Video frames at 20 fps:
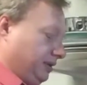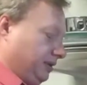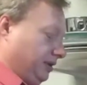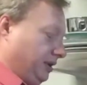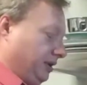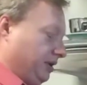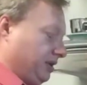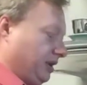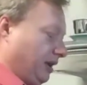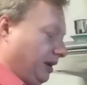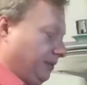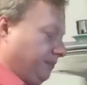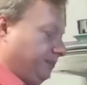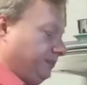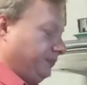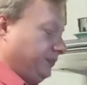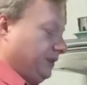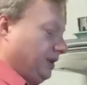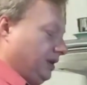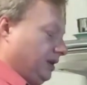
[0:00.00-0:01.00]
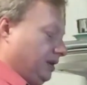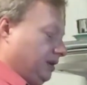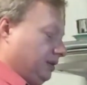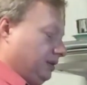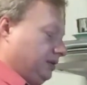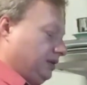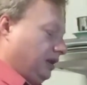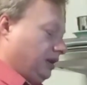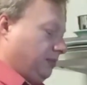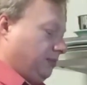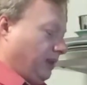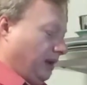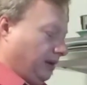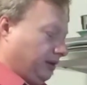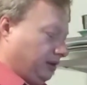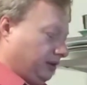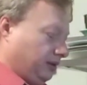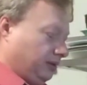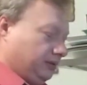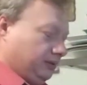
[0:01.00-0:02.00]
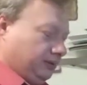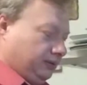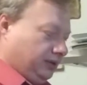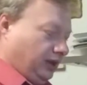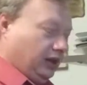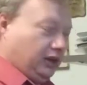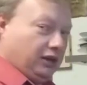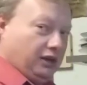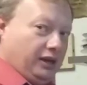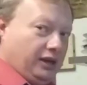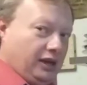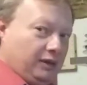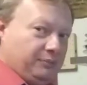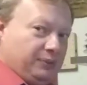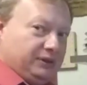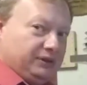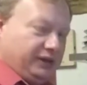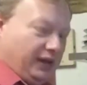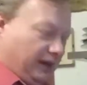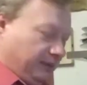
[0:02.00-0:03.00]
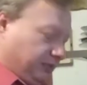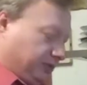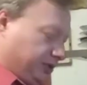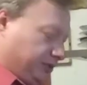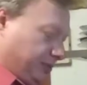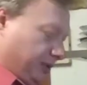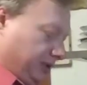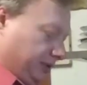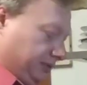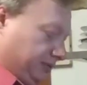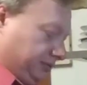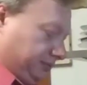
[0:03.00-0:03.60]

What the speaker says: here you go. Take a heaping tablespoon